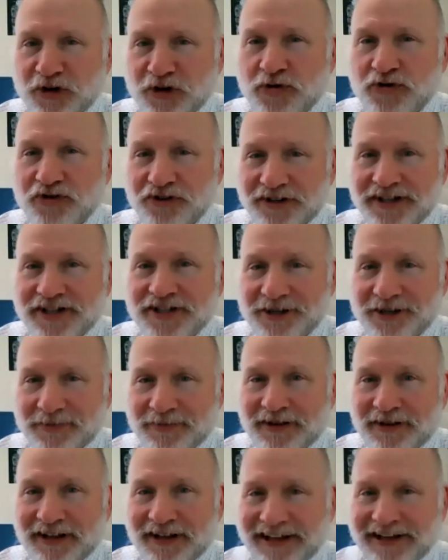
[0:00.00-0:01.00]
usually it's
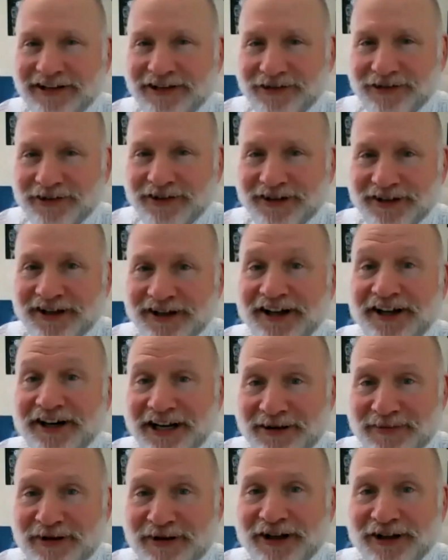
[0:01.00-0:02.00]
something like
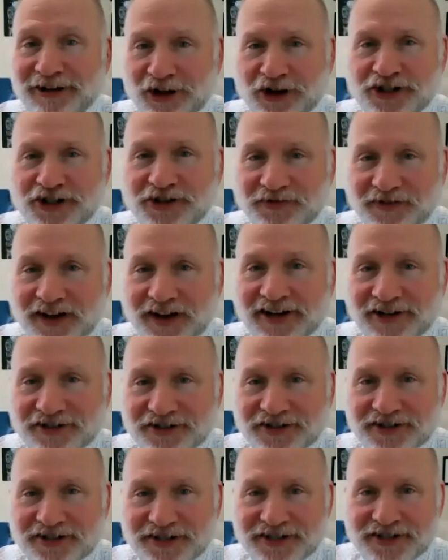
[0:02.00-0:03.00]
anemia, loss of
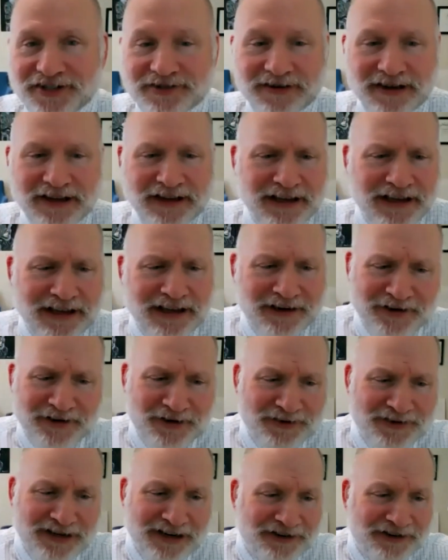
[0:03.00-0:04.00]
consciousness. And I don't
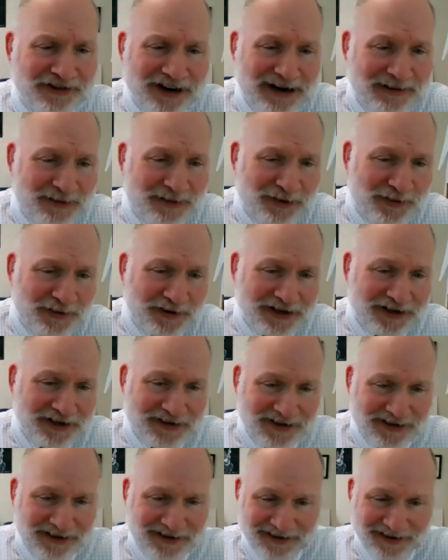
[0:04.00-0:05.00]
know, Dr. Hammill, what do you
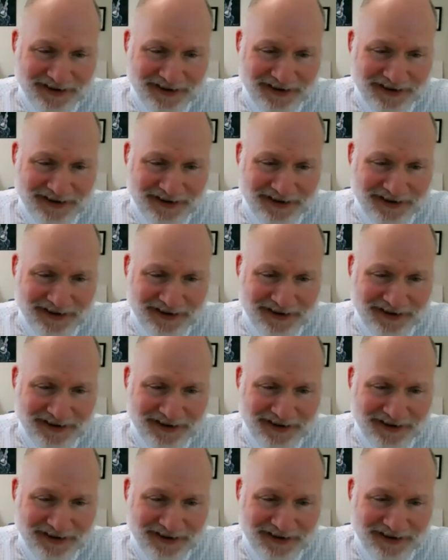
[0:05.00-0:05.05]
think?